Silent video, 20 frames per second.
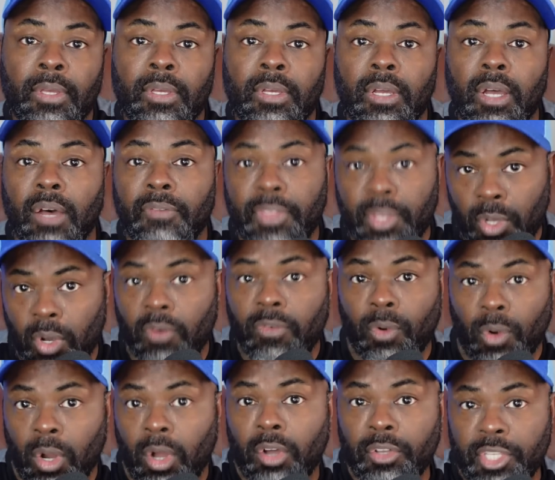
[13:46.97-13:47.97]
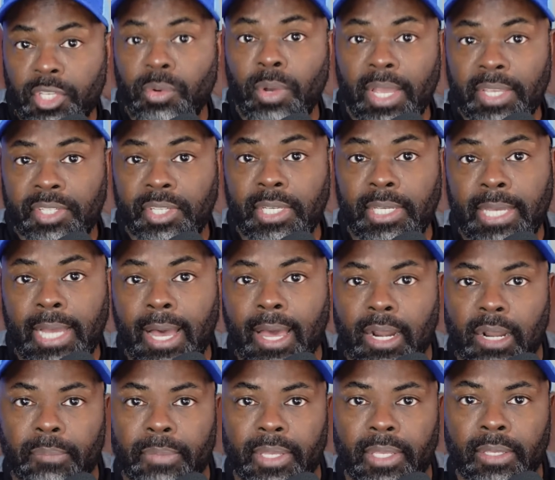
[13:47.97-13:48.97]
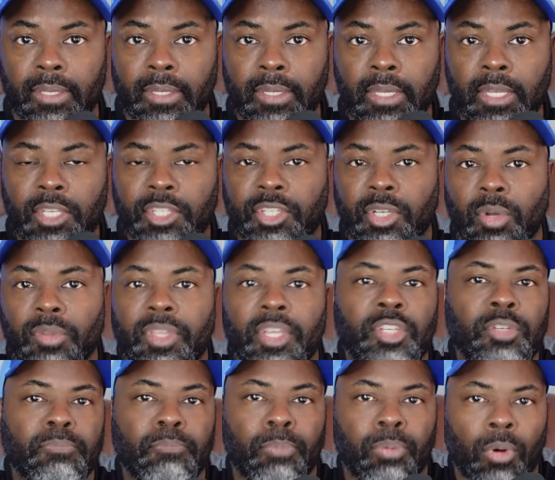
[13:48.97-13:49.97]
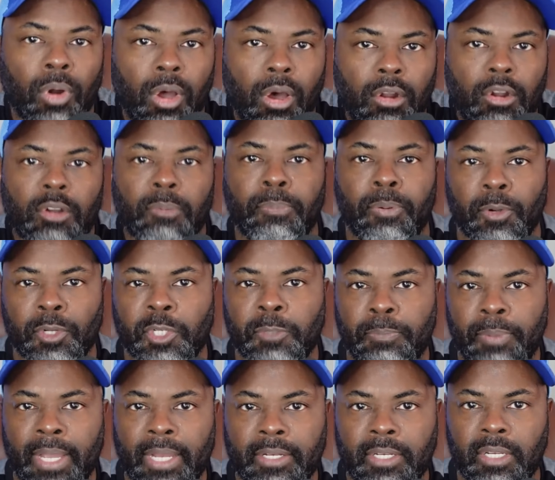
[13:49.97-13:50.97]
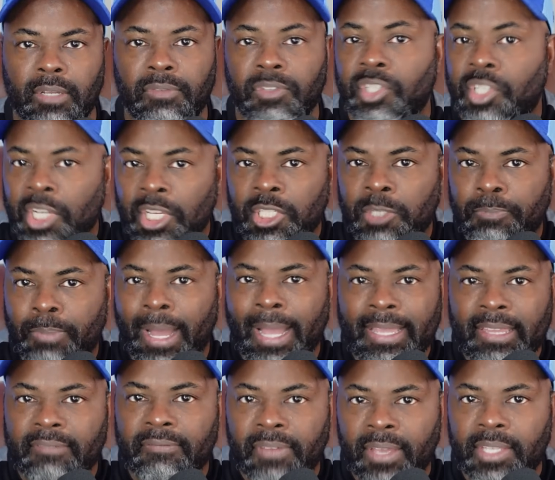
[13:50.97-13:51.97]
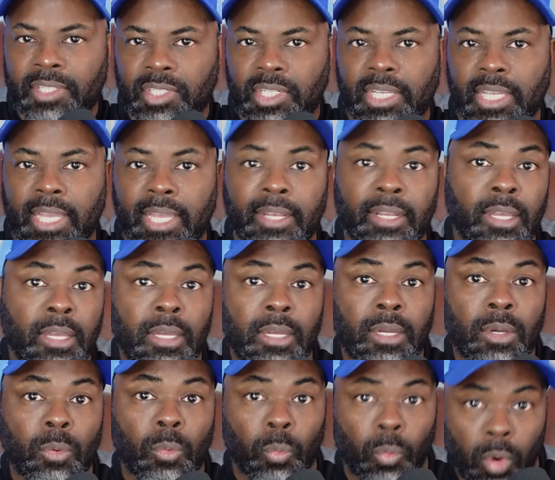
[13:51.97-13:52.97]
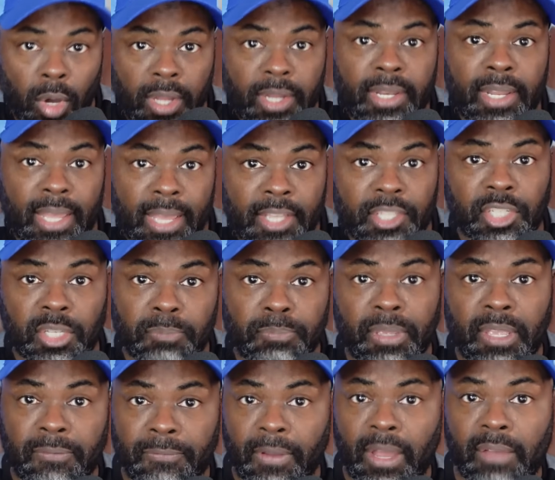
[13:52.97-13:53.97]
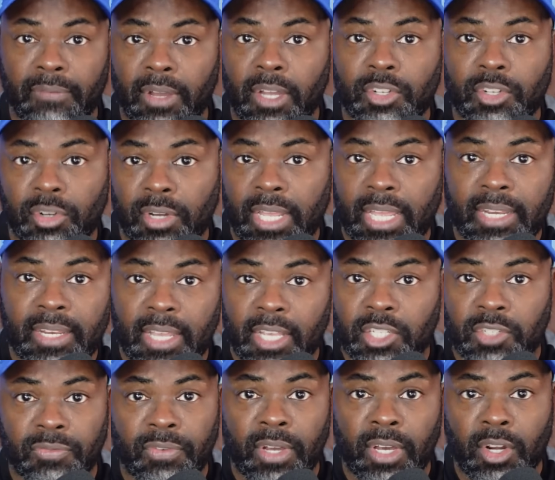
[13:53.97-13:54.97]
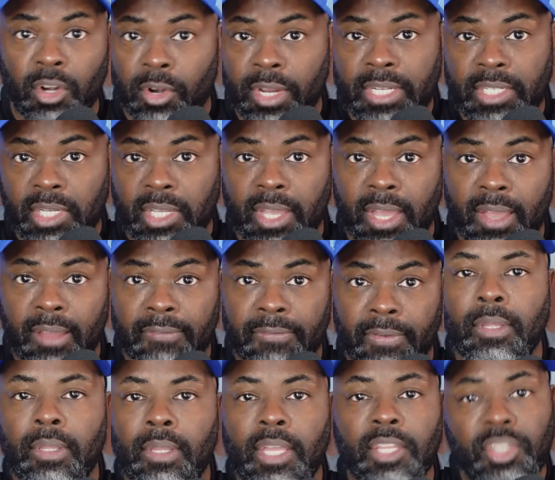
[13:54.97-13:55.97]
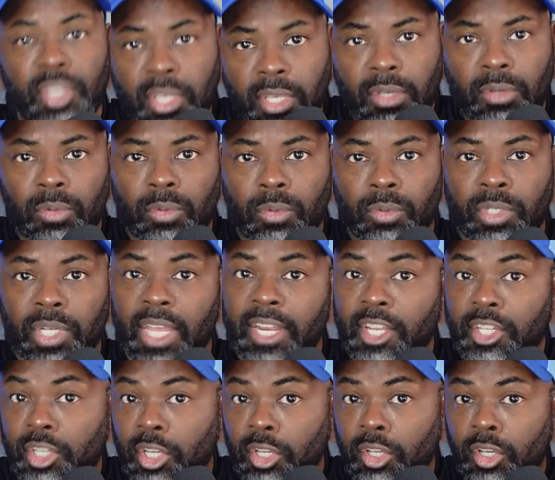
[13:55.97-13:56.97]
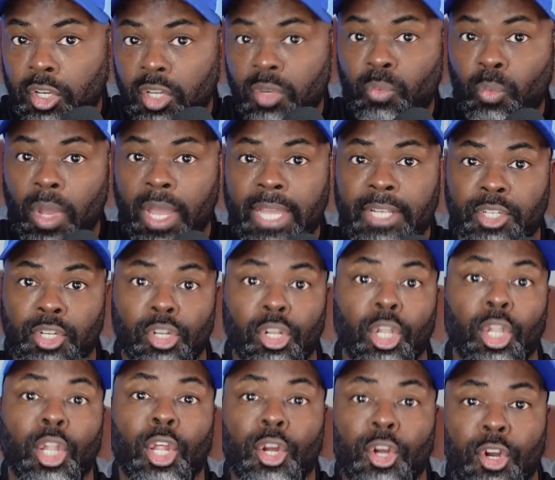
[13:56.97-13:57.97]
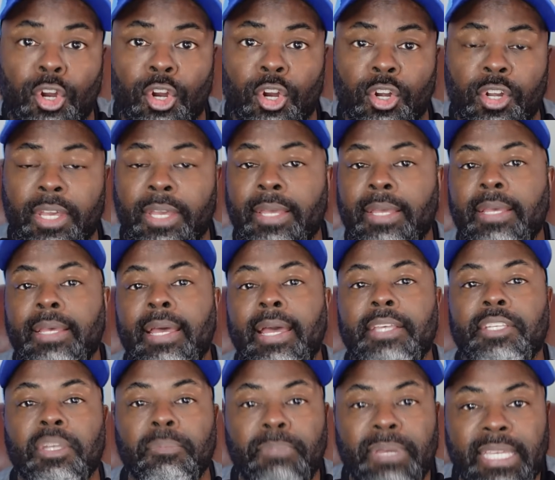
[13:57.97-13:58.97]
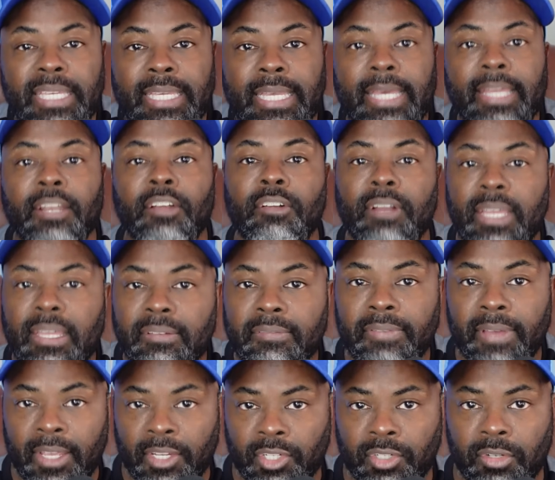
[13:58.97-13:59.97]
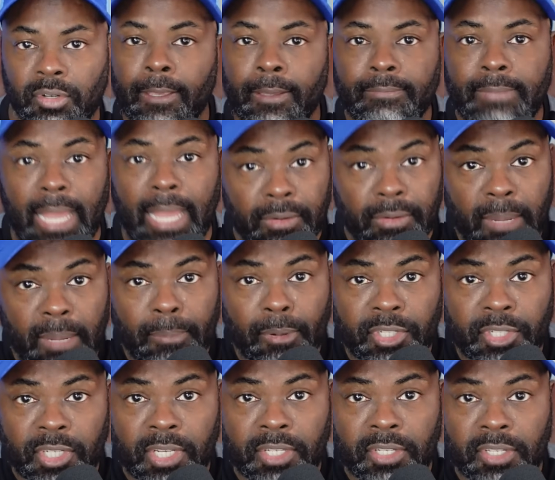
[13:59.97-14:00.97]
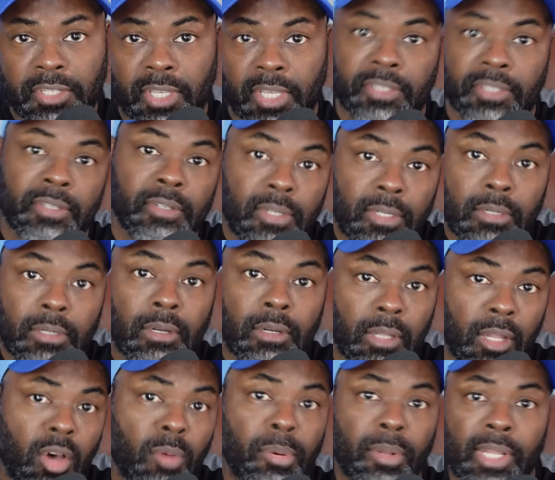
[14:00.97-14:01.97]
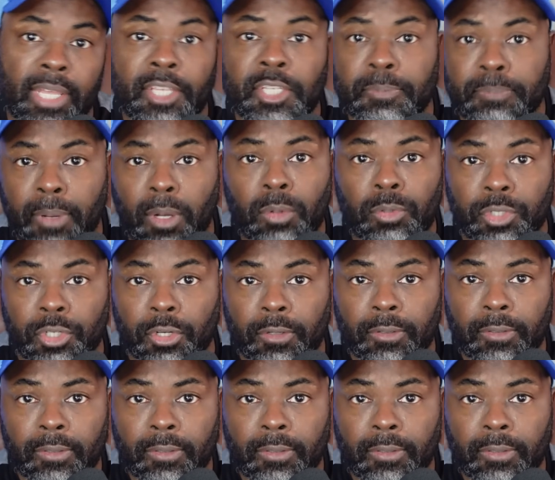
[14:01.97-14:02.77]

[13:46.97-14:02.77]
of the overall US economy. So this broader perspective just by investing in one S&P 500 index fund or ETF, it's huge and it's a good way to learn as a beginner investor. Now, number 6 is this, global exposure.